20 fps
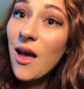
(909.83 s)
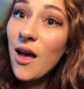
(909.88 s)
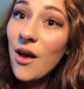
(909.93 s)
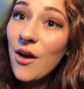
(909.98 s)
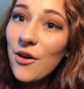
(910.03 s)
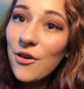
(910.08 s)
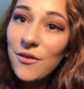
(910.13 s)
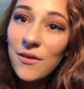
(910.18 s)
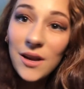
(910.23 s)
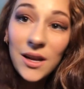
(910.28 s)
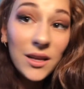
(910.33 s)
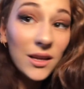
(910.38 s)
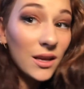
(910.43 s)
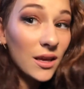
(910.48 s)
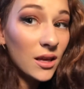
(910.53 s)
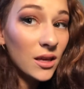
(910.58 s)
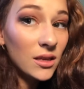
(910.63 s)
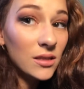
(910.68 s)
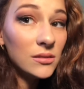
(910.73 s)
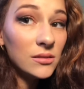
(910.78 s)
Alrighty
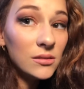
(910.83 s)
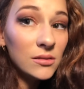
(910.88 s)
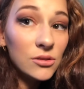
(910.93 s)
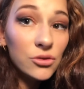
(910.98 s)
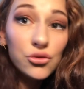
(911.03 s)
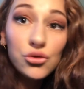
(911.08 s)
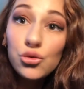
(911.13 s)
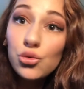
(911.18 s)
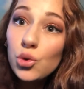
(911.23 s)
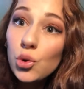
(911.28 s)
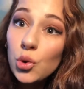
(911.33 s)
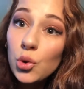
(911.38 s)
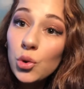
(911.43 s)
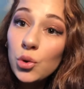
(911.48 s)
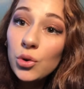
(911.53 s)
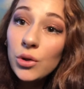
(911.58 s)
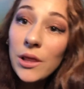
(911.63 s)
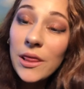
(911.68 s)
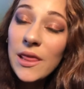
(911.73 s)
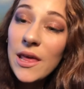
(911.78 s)
guys,
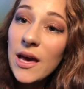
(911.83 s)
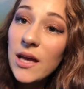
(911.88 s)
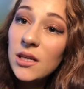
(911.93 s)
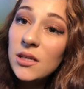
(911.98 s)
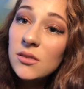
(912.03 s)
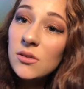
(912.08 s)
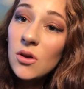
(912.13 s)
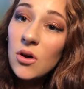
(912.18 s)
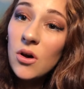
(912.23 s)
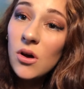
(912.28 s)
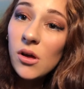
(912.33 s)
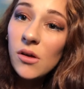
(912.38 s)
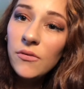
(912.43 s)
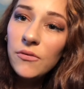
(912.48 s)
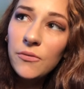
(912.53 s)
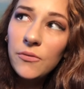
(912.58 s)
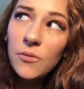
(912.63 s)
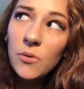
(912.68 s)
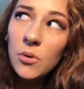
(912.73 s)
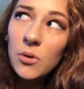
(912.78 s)
so that is all
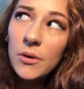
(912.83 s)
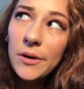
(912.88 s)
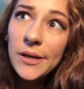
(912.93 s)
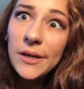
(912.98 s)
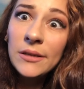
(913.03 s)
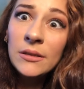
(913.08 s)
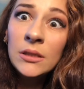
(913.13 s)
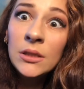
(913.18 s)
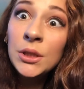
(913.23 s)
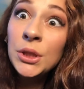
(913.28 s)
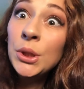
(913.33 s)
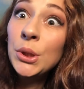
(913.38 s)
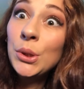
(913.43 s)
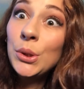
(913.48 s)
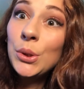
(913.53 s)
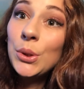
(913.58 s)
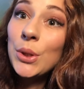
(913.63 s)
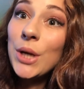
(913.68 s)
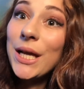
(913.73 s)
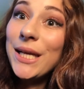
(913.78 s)
for
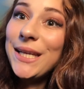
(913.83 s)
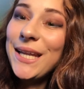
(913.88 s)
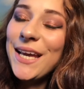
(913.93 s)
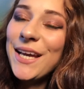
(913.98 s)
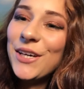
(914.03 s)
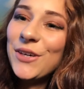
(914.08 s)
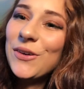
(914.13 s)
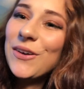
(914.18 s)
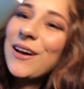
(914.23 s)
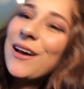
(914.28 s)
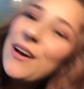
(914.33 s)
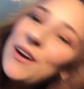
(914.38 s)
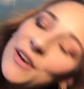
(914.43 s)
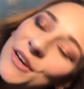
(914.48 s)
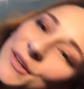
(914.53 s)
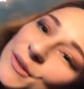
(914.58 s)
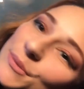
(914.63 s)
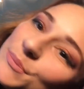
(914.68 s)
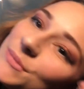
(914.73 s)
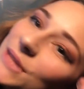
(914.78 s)
right now.
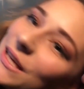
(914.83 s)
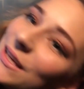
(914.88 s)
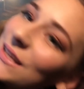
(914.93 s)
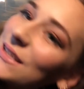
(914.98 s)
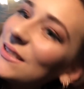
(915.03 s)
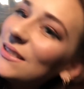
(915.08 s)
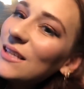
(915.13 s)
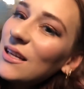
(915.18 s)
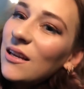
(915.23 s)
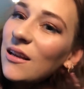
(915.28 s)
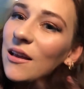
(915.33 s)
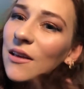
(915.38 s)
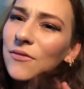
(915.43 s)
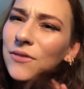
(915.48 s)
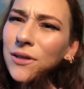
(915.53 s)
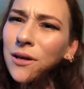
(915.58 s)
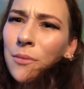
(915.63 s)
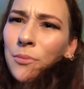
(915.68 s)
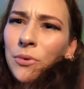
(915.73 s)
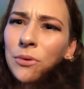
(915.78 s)
Like I said, I have
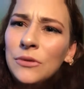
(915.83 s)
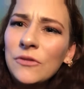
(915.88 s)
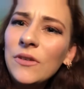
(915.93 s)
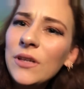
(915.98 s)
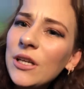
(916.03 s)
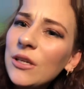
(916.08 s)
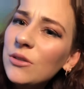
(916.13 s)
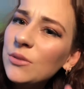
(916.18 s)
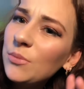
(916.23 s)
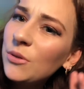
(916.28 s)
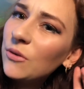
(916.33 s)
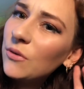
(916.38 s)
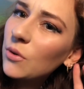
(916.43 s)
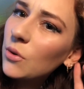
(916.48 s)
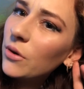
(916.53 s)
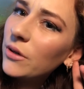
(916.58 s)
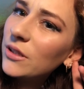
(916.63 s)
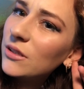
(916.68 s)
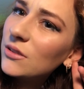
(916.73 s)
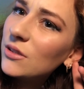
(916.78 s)
a couple of videos
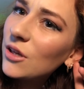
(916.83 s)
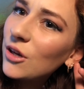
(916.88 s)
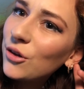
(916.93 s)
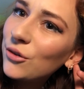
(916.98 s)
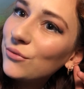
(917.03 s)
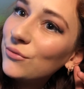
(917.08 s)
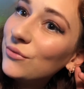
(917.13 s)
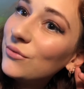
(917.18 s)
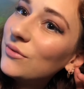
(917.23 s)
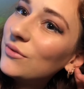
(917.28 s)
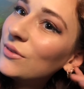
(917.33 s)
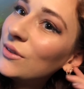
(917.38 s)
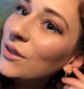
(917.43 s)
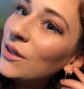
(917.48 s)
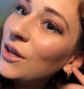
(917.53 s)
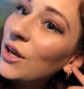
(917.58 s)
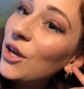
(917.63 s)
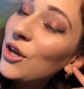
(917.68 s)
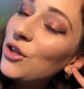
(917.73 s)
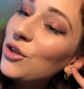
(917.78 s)
pre-recorded, so
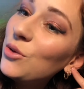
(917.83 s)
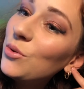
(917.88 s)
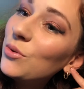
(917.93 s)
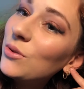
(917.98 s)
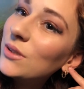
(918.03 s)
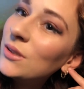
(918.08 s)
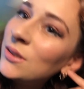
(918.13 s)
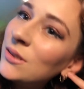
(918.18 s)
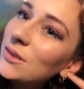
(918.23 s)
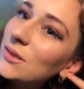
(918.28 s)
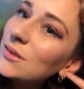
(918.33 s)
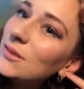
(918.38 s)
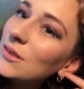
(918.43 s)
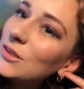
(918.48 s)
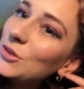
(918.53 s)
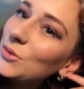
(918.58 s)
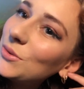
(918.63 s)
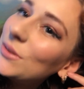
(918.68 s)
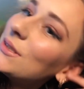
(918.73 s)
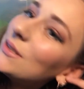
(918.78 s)
you
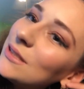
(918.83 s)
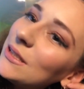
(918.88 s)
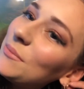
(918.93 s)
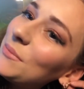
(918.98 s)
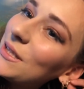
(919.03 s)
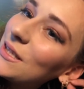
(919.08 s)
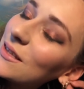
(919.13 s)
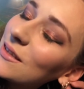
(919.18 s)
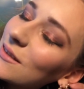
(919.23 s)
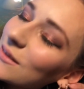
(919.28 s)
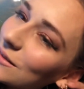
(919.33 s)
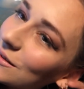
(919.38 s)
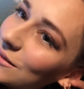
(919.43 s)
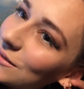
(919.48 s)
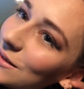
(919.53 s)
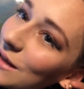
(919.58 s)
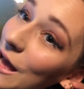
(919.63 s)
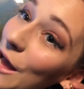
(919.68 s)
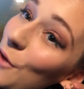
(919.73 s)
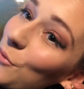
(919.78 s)
will see me.
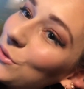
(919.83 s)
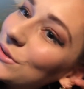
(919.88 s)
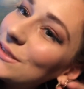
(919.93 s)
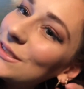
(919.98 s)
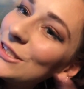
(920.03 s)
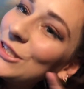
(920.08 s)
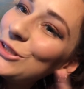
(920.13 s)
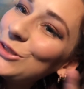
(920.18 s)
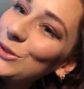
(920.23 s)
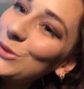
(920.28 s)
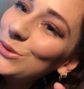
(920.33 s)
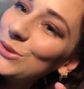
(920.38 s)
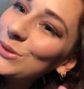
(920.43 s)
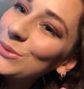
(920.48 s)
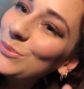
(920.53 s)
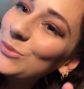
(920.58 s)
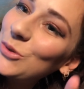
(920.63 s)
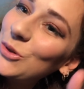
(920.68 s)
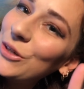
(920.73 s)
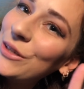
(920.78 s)
I will see you
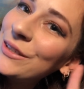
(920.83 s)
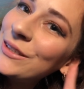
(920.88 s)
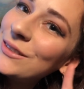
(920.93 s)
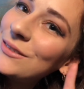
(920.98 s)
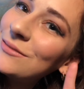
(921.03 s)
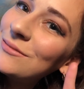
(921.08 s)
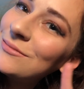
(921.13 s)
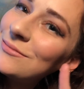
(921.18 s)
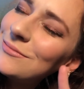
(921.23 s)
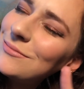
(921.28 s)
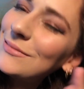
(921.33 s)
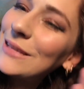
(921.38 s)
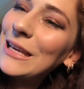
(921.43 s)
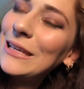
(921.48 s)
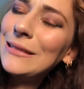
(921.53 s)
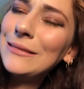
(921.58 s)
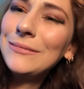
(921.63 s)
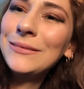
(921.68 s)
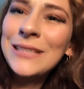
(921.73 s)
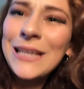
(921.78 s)
some more,
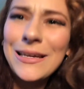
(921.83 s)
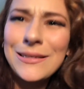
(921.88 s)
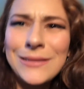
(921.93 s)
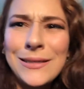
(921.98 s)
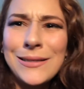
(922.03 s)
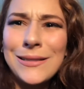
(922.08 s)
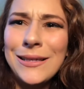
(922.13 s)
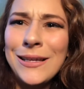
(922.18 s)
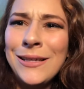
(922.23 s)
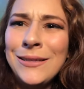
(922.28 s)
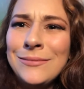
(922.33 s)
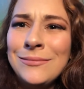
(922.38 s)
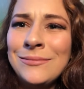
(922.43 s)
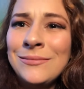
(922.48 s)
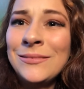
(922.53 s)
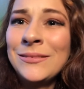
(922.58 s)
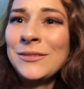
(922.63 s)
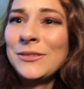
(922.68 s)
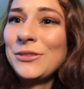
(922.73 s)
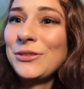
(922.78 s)
like technically.
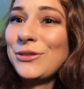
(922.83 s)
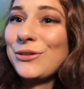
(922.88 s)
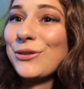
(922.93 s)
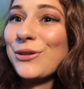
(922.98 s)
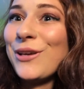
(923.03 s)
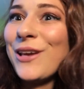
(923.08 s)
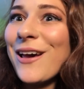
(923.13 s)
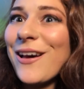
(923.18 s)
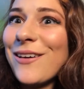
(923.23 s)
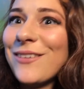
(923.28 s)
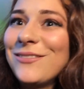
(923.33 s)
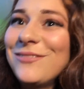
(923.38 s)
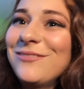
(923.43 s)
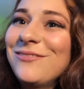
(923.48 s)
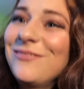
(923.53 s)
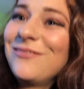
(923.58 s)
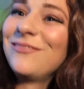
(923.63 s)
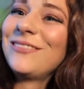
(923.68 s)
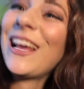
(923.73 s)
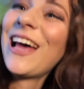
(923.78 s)
So yeah.
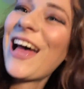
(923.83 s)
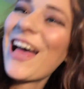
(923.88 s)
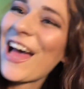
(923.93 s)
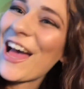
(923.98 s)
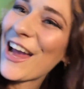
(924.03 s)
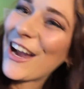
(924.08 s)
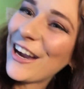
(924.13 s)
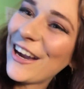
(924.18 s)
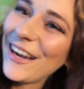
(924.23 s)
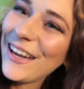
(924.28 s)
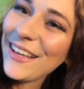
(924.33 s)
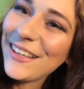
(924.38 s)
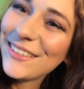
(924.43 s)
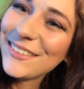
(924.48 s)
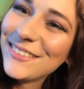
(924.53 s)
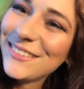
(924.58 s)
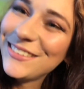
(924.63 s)
Alrighty.